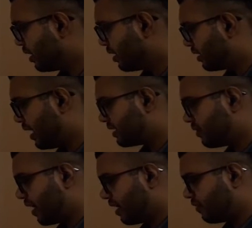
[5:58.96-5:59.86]
That is the
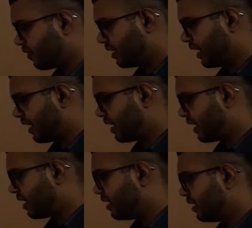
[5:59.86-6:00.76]
value for the
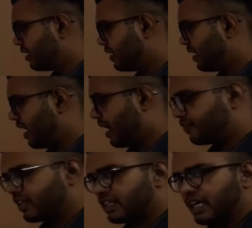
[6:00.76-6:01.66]
area. Then
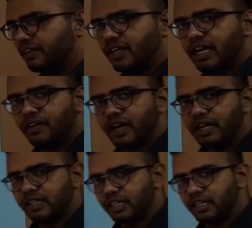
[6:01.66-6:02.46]
after that, we have another